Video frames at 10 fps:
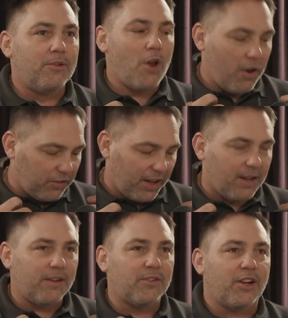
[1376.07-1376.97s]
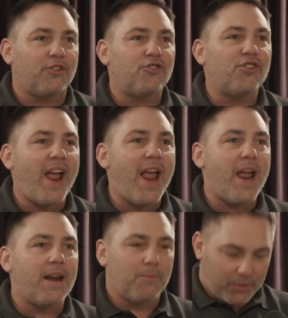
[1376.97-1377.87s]
It was like a
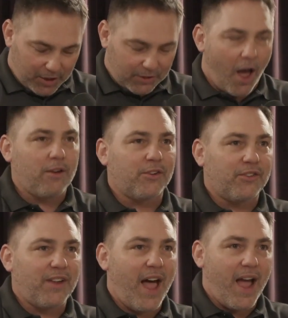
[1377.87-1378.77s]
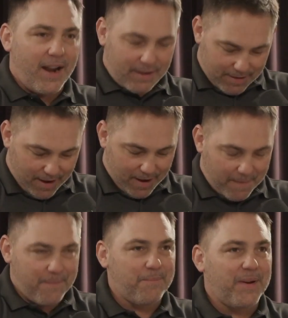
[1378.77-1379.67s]
chain with the dollar sign
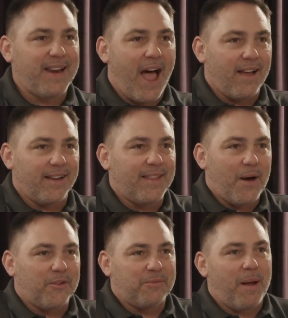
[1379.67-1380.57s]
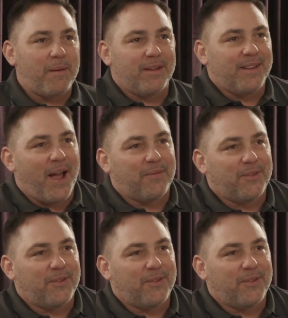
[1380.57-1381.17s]
medallion that was maybe you have to.